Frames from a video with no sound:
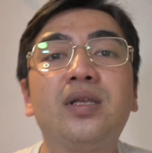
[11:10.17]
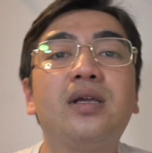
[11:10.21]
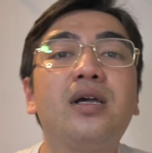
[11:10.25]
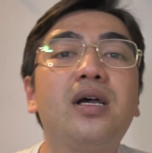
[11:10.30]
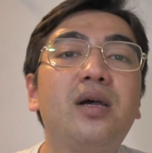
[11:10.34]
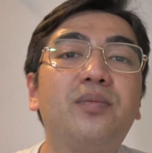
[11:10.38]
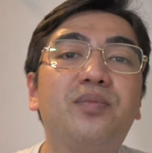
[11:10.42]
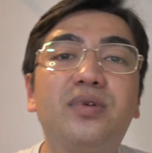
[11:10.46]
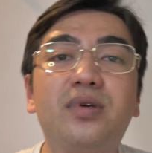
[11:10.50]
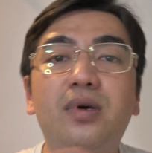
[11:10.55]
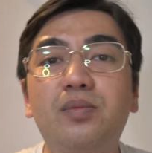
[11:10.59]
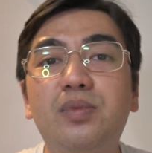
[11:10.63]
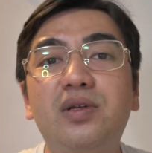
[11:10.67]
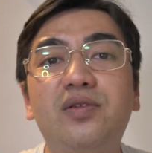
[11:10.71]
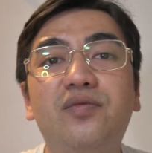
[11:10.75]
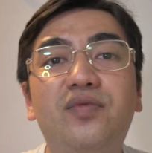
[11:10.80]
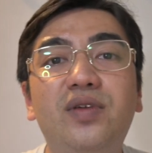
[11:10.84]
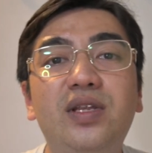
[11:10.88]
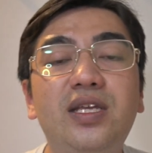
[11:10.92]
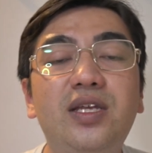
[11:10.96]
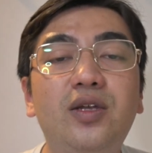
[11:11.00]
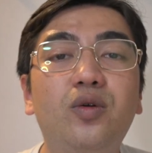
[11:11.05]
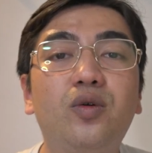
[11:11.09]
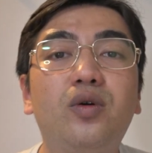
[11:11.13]
Upcoming
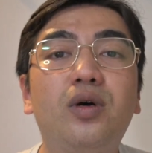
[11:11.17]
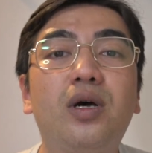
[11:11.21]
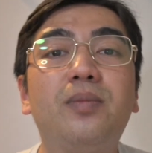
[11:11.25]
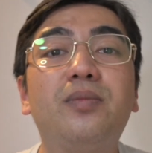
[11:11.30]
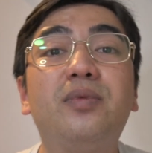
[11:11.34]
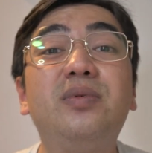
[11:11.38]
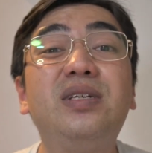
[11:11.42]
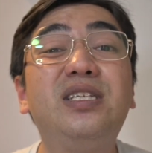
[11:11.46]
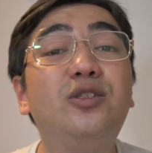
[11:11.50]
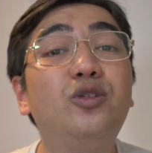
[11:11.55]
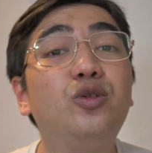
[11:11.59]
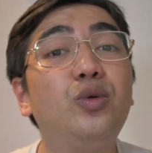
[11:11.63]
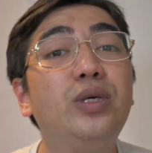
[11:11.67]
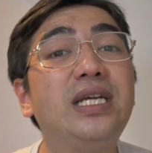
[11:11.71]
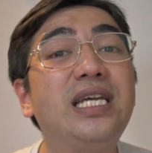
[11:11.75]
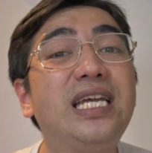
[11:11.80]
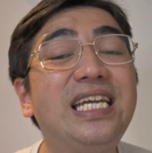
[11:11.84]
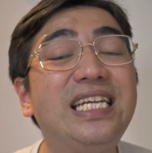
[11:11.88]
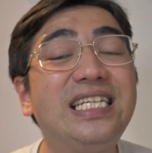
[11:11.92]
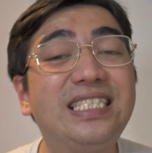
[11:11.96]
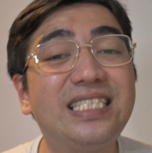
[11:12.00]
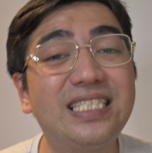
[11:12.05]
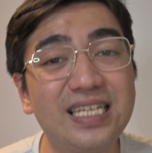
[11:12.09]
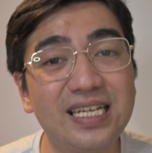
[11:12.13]
video, I'm going to be doing
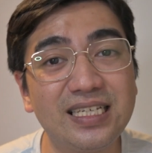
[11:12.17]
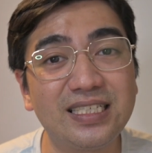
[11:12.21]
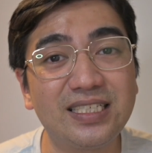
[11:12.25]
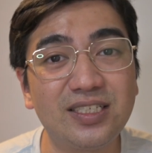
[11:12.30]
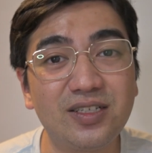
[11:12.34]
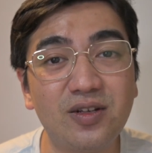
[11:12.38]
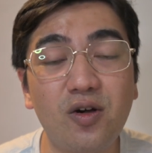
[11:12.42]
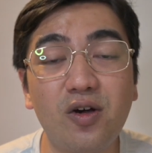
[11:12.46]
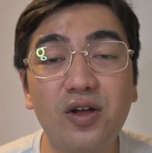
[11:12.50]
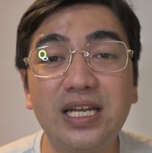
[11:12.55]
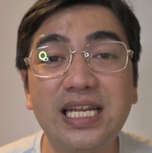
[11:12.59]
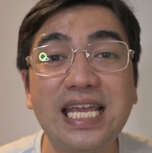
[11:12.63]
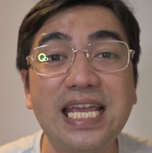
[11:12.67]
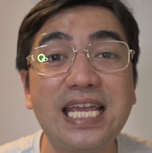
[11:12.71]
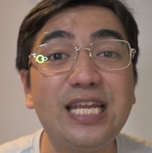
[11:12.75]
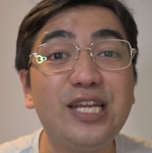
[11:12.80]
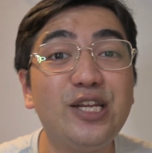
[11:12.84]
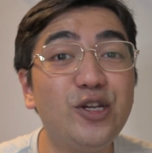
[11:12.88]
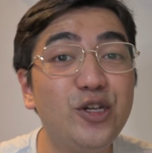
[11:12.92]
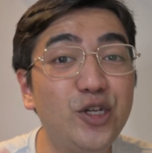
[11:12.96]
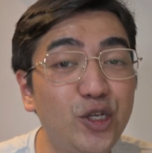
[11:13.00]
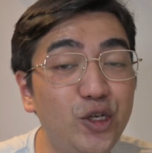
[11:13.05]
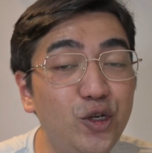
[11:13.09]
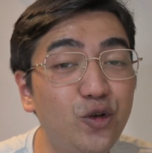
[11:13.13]
a test on a
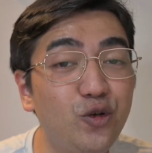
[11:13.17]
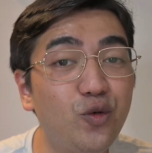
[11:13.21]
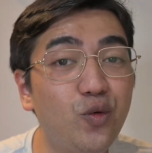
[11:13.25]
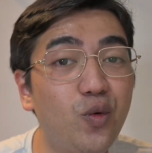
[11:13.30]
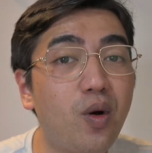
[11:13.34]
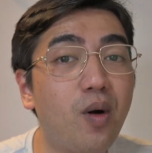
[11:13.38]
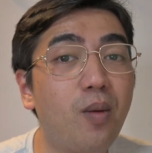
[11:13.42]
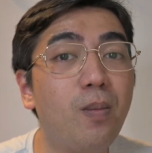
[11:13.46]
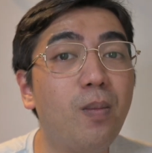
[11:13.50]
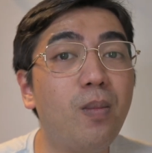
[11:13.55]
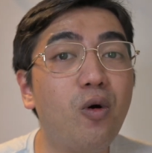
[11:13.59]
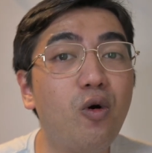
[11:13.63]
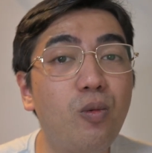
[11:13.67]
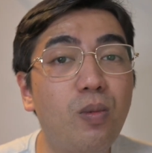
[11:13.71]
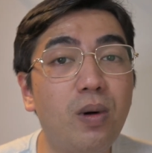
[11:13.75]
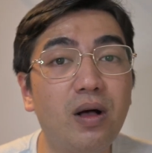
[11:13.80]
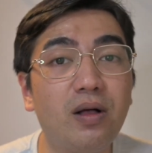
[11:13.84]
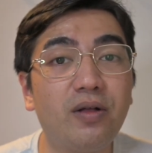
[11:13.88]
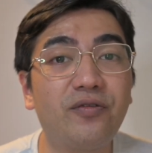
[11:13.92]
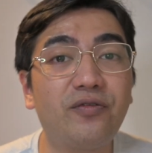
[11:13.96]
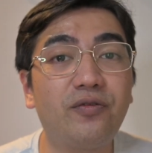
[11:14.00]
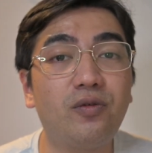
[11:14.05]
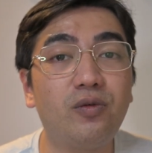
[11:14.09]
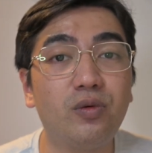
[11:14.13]
new
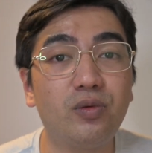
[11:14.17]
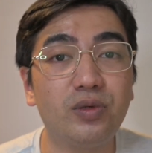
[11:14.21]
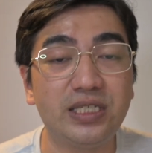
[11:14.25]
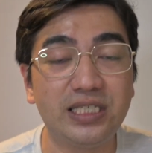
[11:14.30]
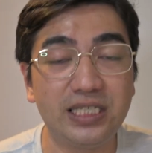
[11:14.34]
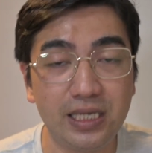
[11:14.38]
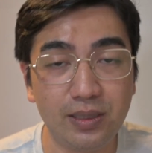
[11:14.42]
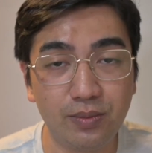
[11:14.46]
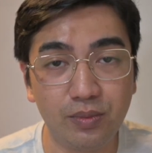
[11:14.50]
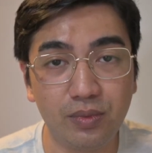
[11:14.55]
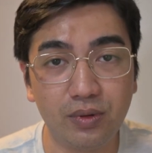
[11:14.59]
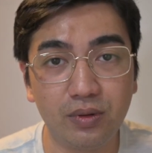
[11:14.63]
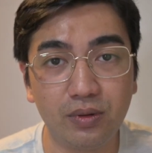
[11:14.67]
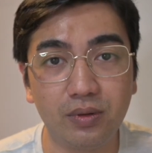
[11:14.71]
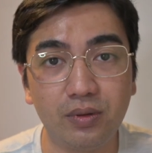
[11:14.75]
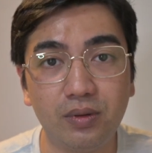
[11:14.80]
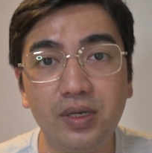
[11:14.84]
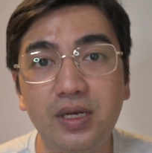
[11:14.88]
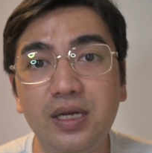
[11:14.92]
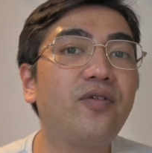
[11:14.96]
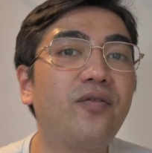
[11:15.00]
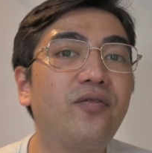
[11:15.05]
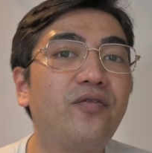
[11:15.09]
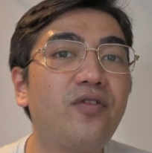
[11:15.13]
mobile phone
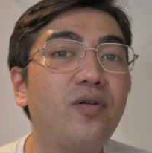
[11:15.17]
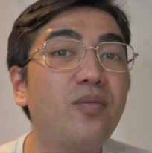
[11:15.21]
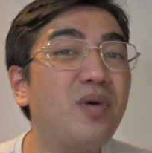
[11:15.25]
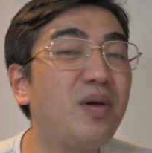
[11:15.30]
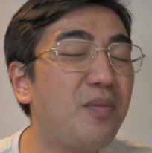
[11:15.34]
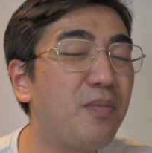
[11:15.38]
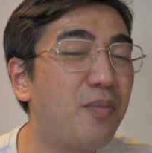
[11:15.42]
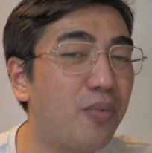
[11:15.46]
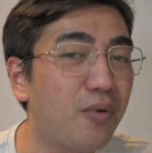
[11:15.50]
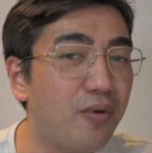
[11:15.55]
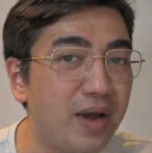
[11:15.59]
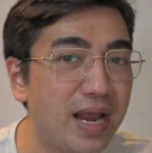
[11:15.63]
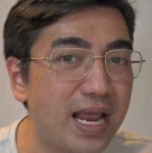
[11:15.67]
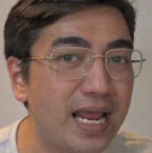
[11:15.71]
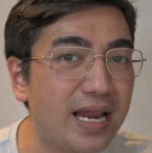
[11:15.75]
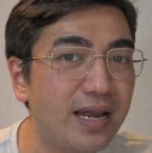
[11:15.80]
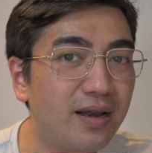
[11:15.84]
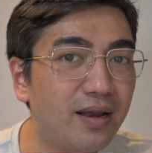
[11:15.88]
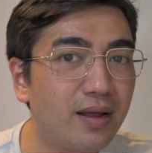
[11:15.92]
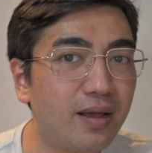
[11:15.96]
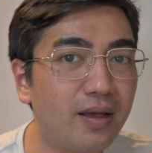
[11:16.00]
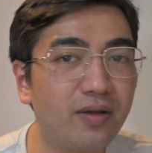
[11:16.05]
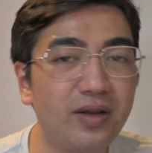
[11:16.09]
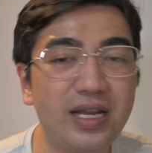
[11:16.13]
gimbal from a
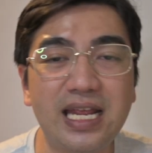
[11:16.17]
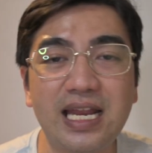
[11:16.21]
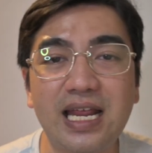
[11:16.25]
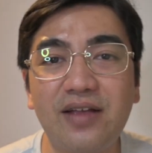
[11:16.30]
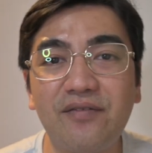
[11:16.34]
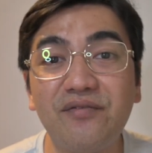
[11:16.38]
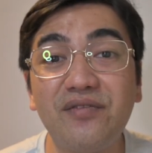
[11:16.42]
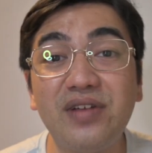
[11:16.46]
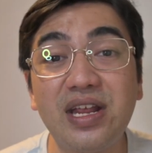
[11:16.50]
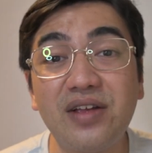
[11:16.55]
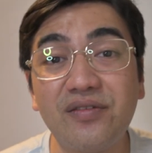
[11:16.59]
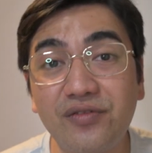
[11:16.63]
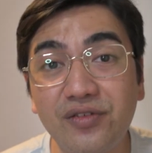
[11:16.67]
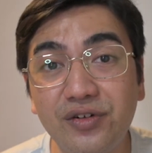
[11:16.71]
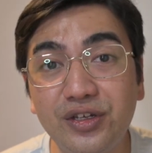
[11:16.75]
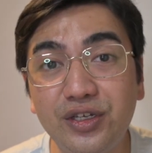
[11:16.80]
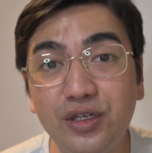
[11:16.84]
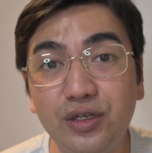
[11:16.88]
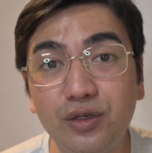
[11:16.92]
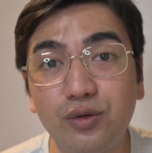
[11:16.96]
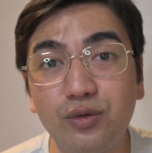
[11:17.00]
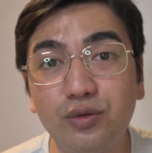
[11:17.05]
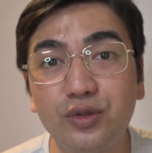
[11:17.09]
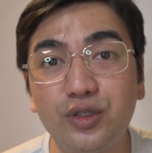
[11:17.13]
brand that I've never
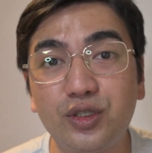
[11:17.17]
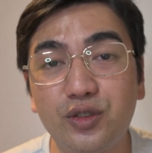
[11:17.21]
used.